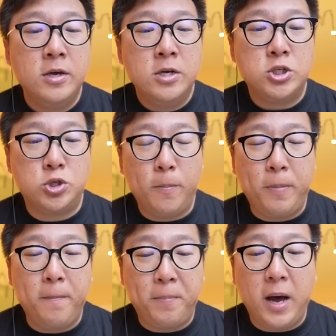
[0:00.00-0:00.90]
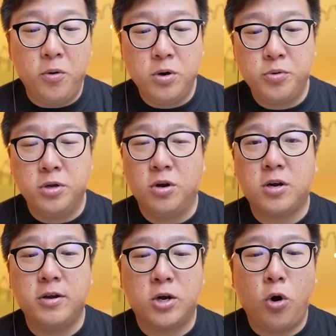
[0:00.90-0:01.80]
Super Power will
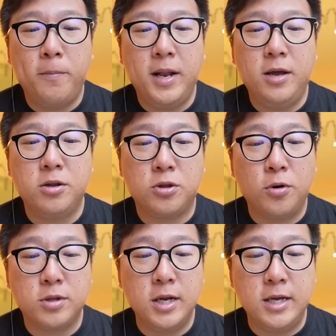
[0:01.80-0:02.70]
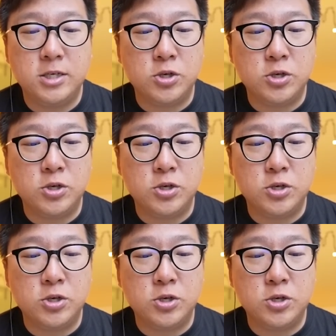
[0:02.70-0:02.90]
knock out the Cobalion totally.